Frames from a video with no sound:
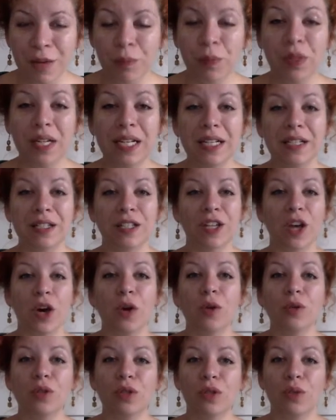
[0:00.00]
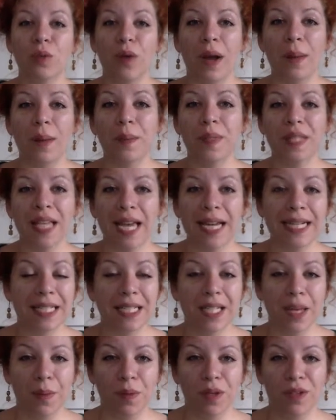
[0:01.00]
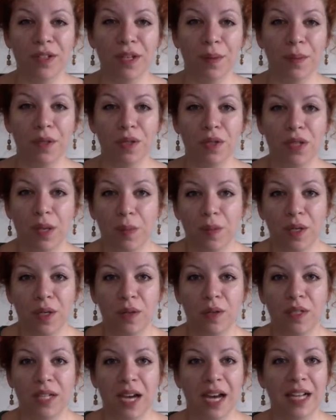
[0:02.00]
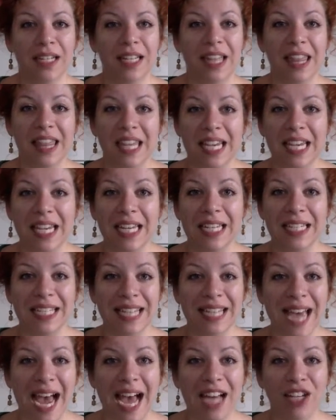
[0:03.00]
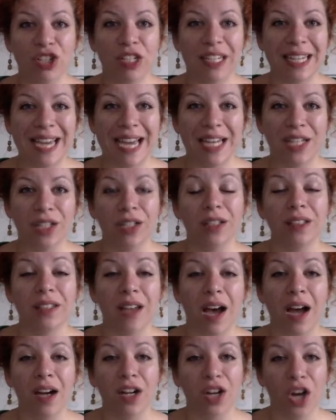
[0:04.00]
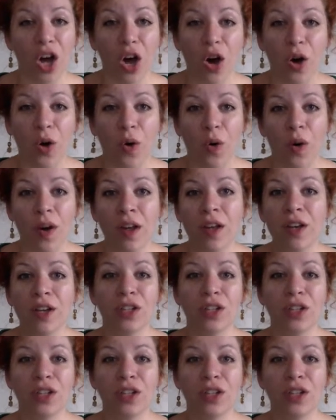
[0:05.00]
Please go to the website www.the-kettle.co